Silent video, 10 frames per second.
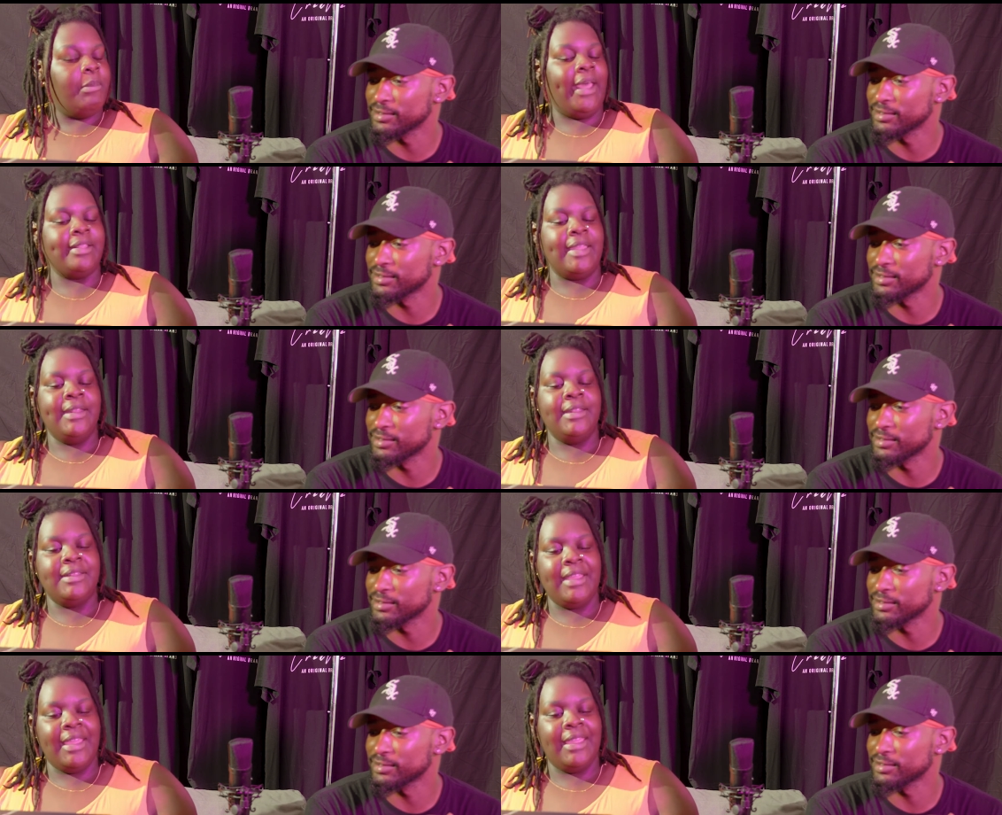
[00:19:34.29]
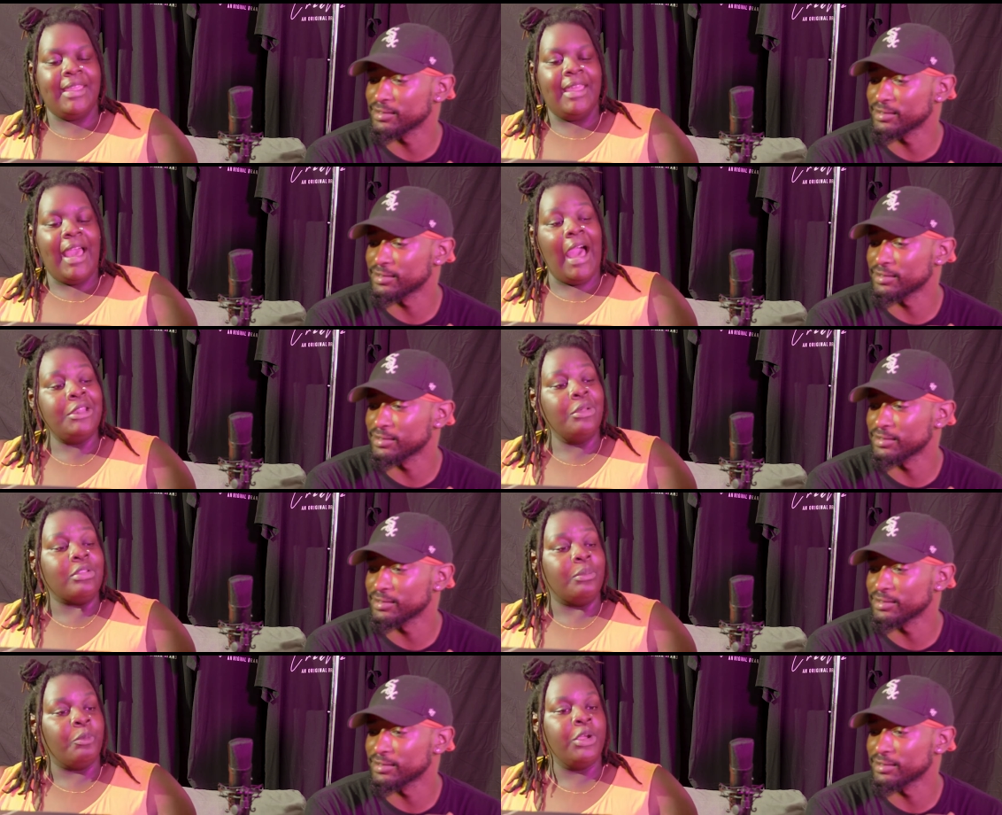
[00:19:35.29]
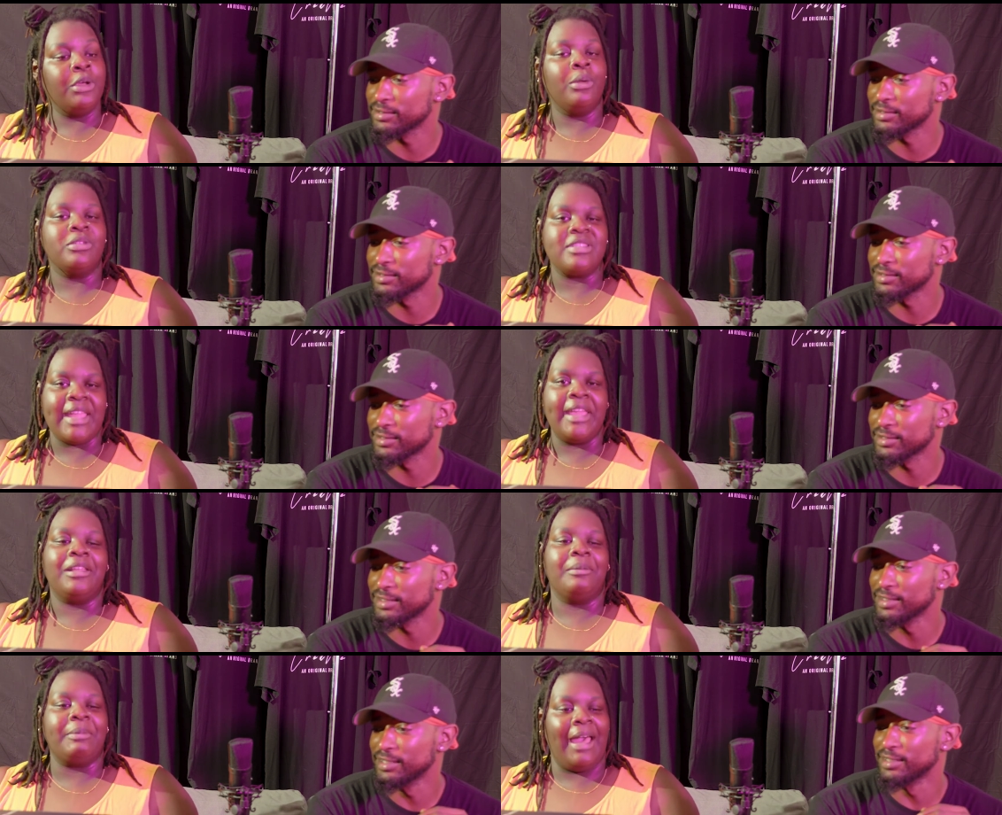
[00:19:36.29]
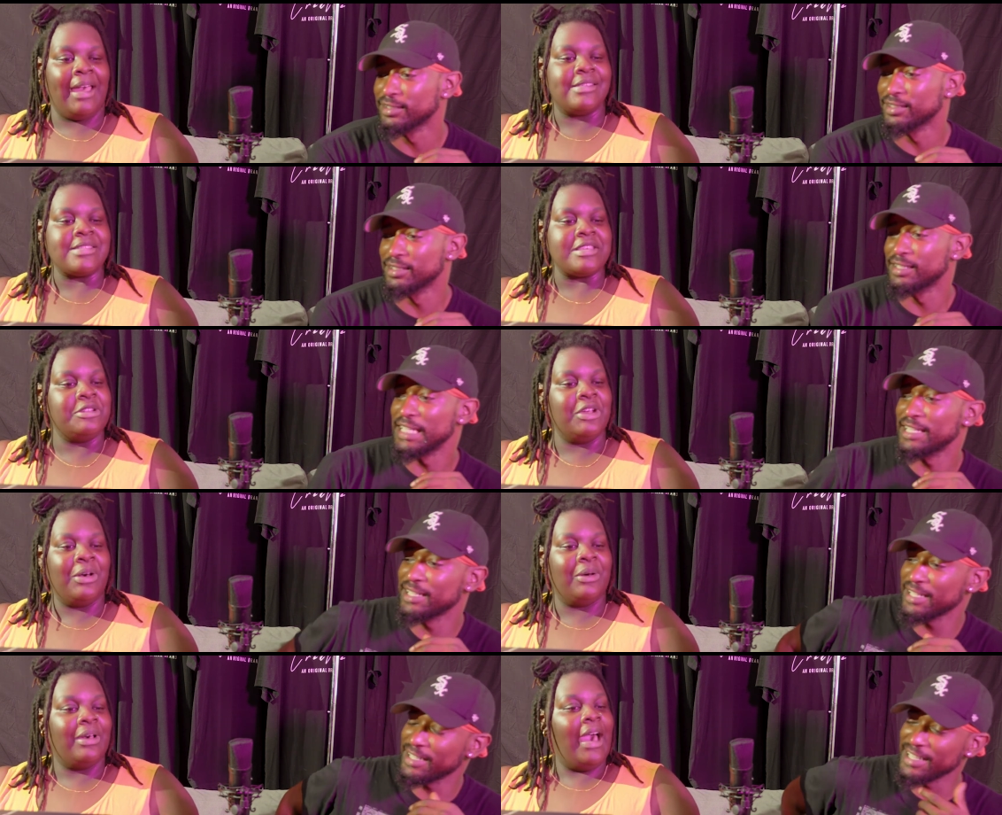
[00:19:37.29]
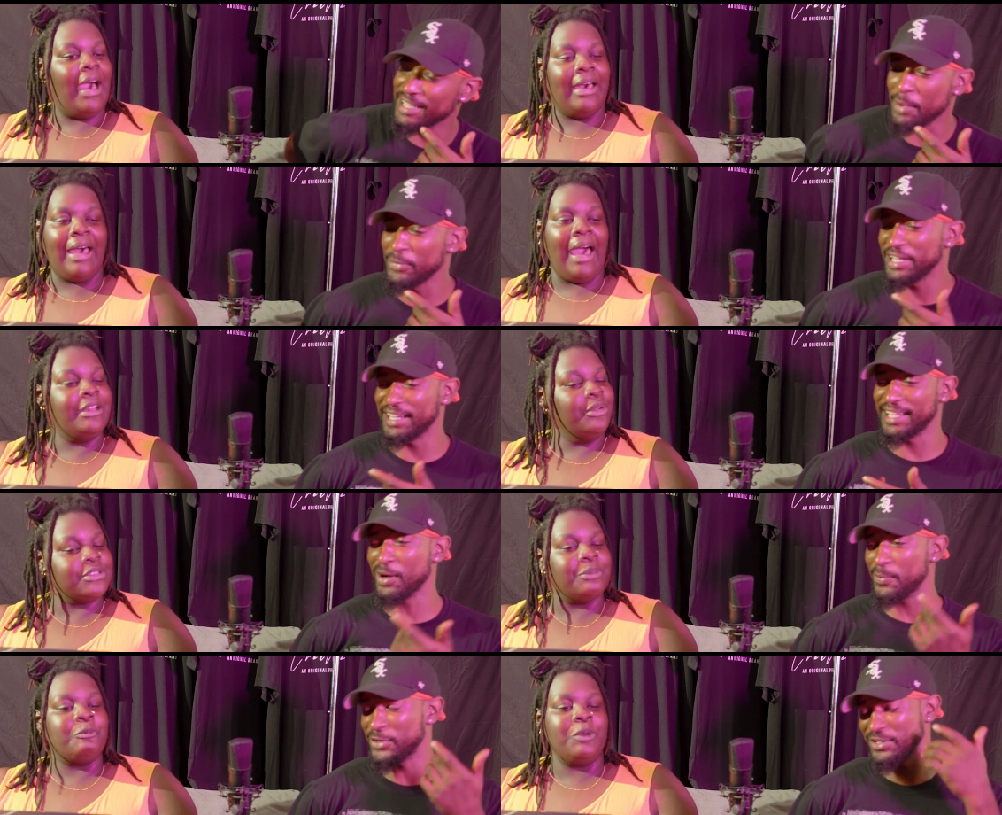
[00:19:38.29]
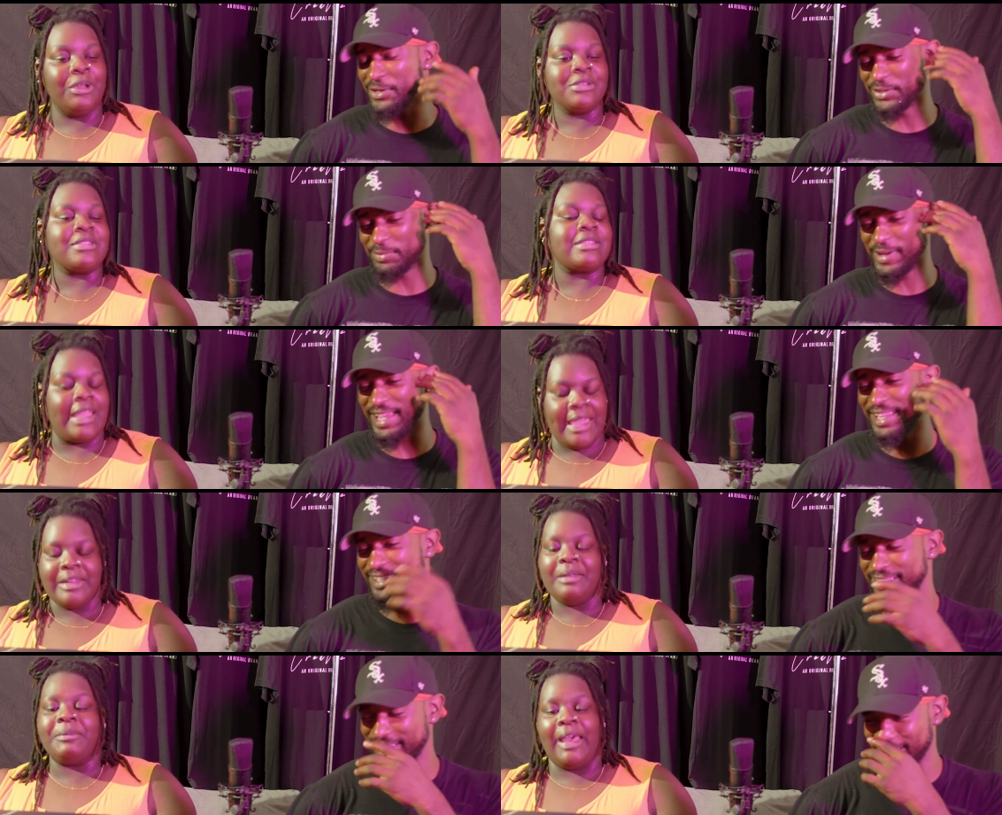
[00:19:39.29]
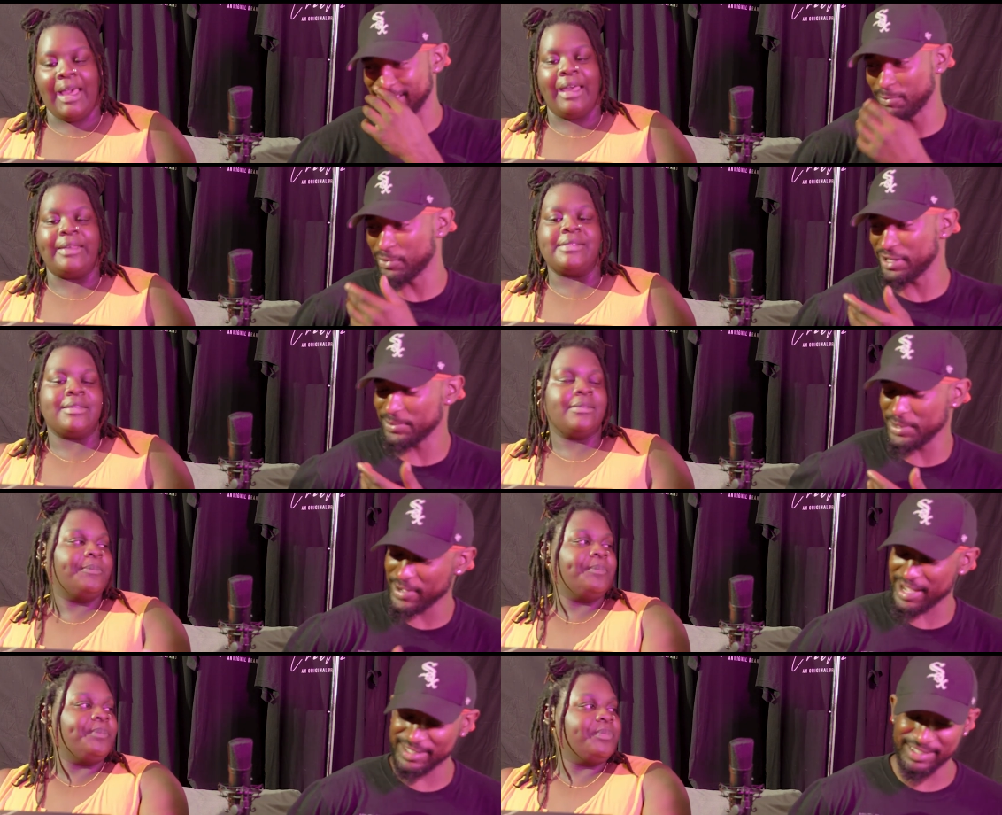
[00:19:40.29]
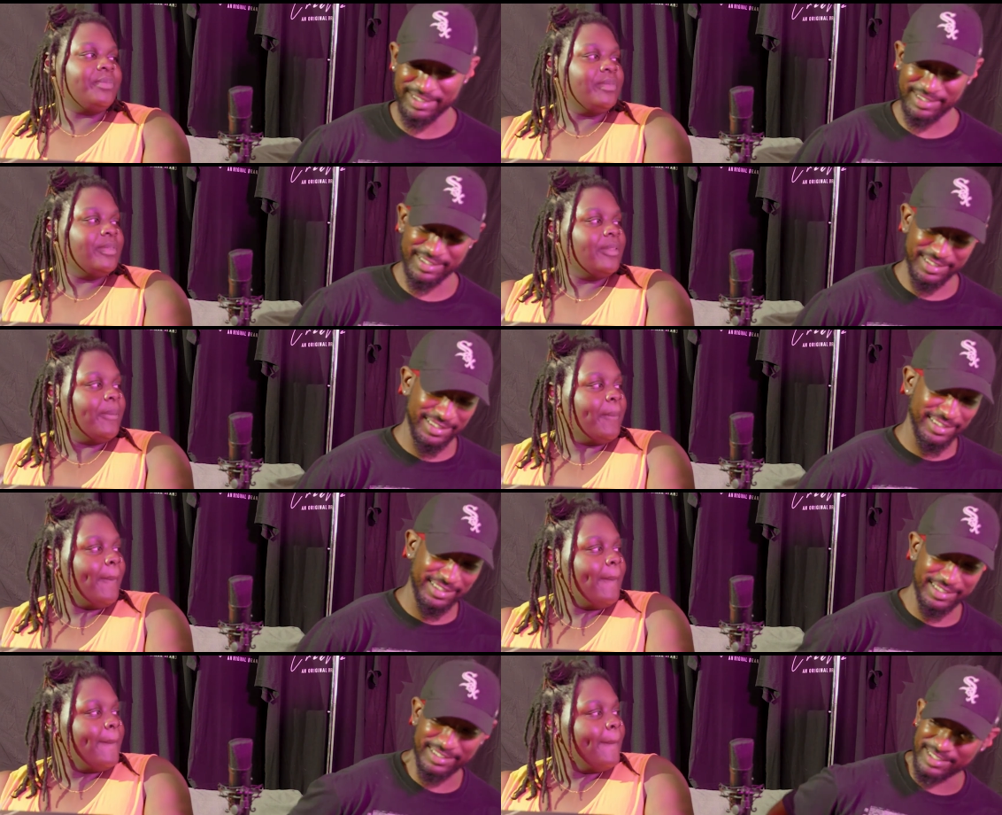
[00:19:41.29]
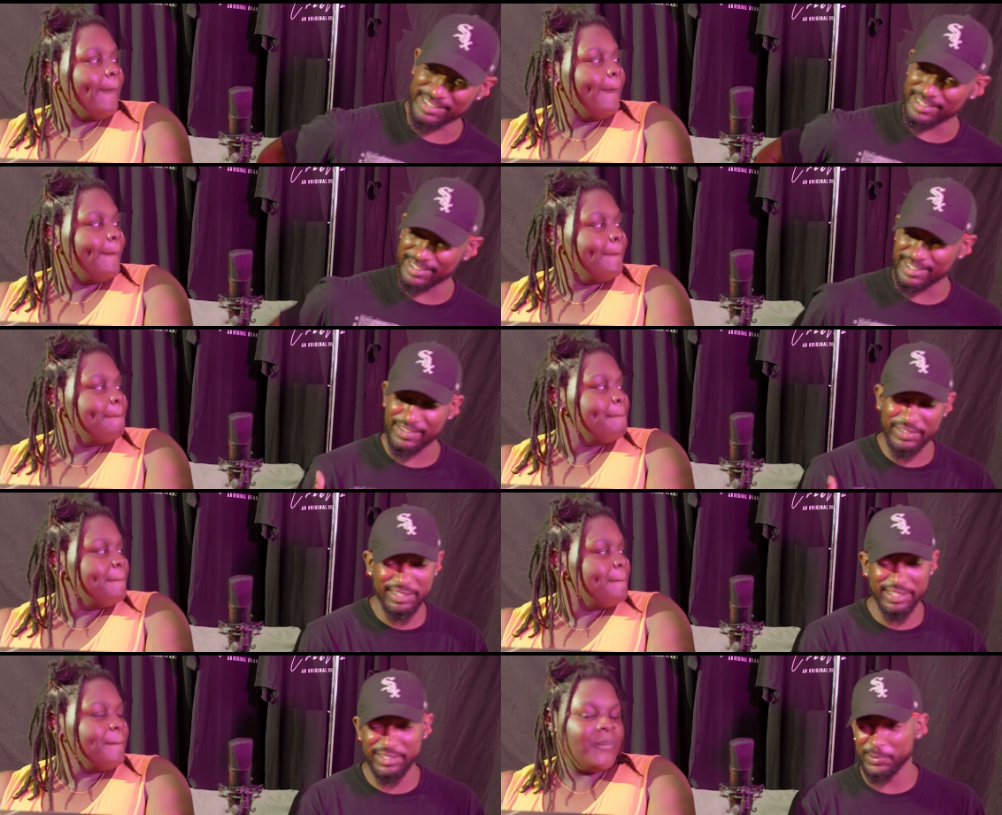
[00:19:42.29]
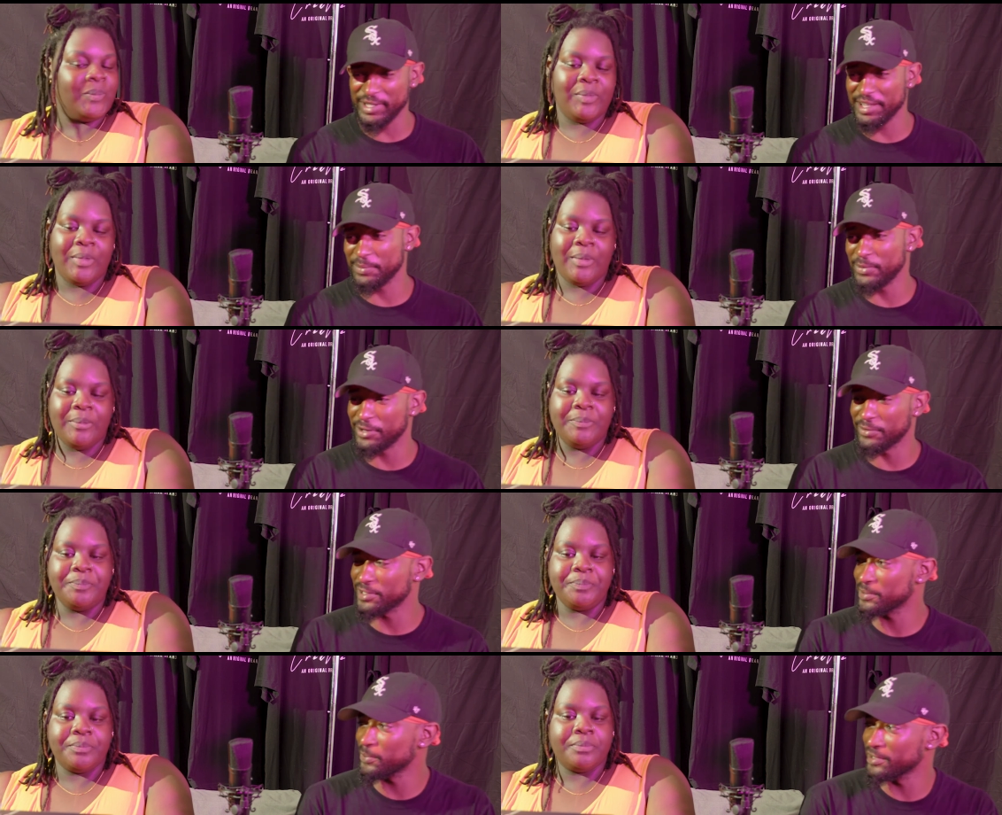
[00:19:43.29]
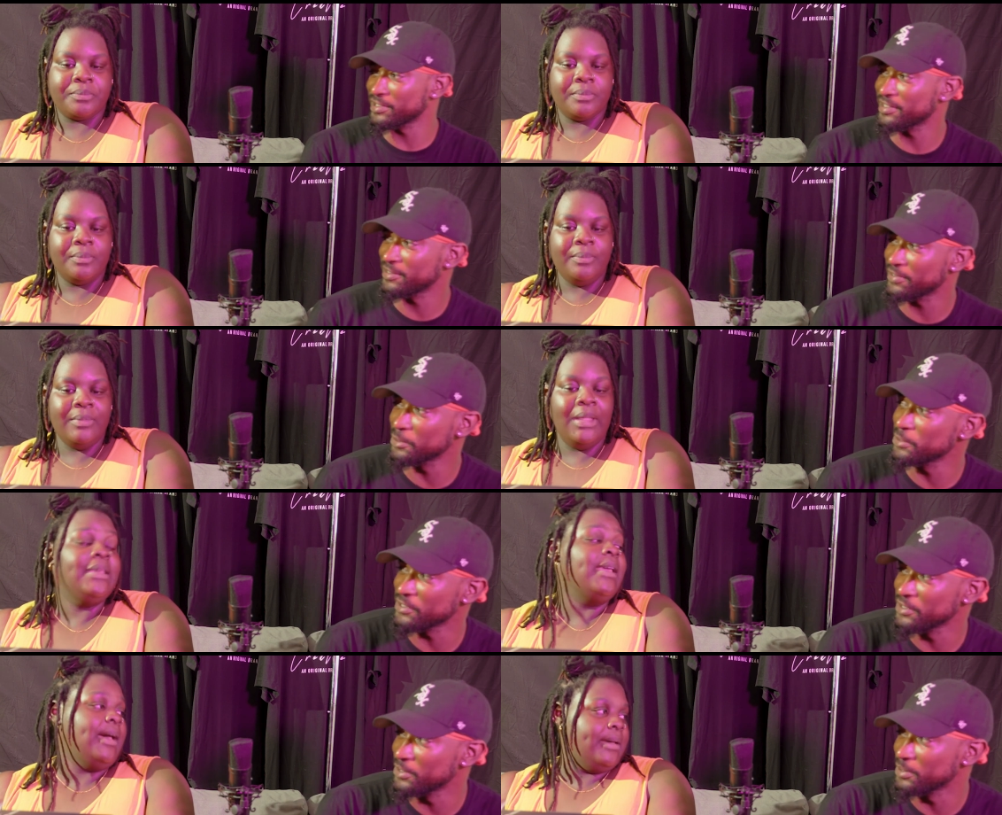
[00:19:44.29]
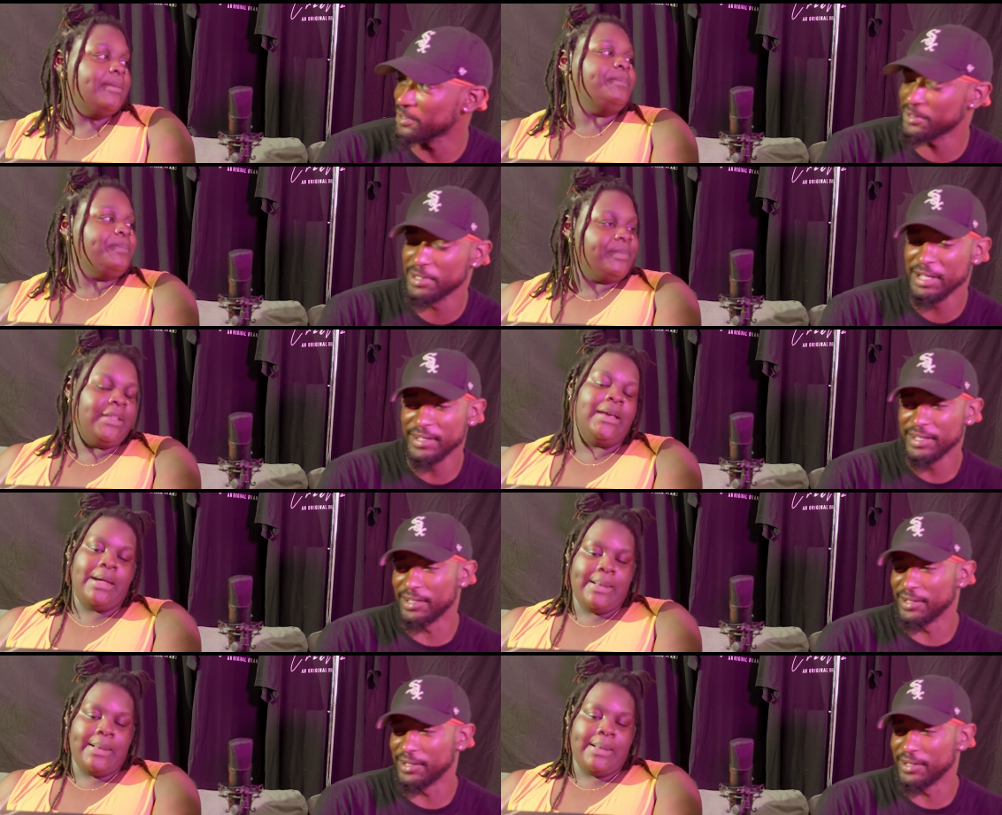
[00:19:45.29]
Speaker 1: but at the end of the day, I know some real stand up guys. You know, and, and I, mean, I know some real stand up
Speaker 2: guys. It brings me back to the the conversation we had about Russell Wilson in the future. Yeah, you know? yeah.